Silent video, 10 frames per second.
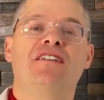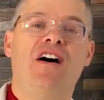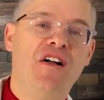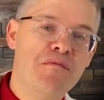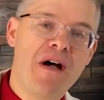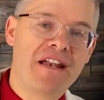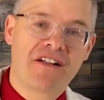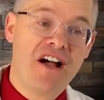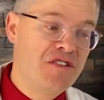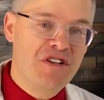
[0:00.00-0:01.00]
called
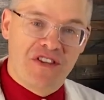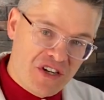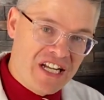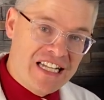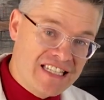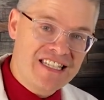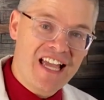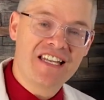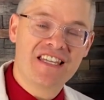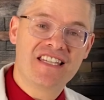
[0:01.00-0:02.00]
mitochondria. They're
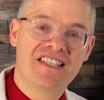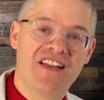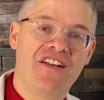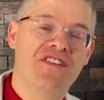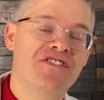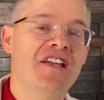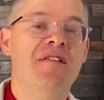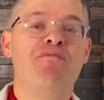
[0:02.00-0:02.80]
inside of the cells.